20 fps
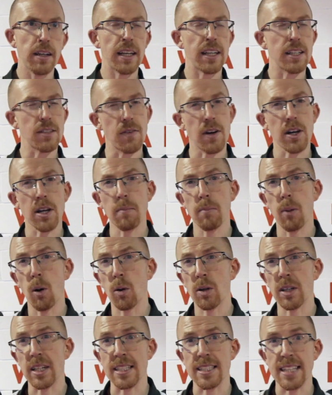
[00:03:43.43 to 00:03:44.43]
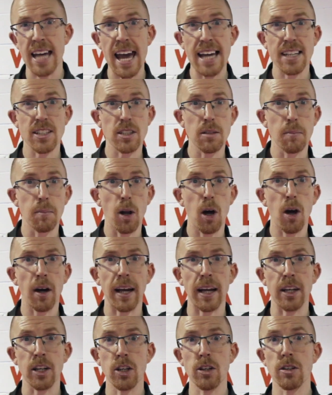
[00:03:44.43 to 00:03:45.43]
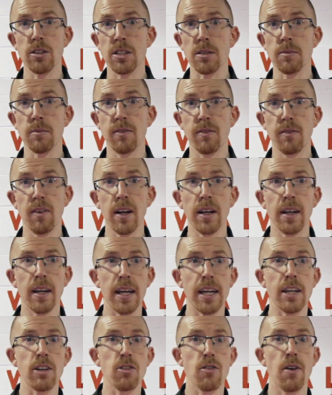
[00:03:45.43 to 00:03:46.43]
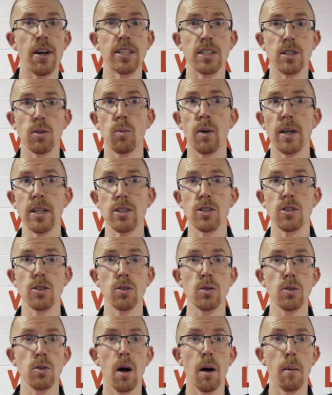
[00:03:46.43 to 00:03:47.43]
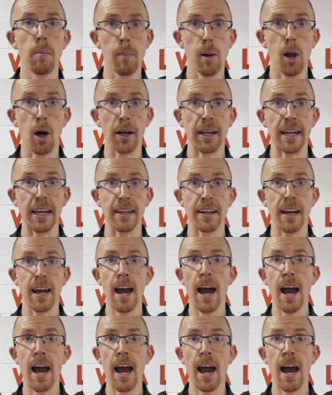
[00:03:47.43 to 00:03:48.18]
it's very important to test the block, and here are some fun, interesting ways to block it.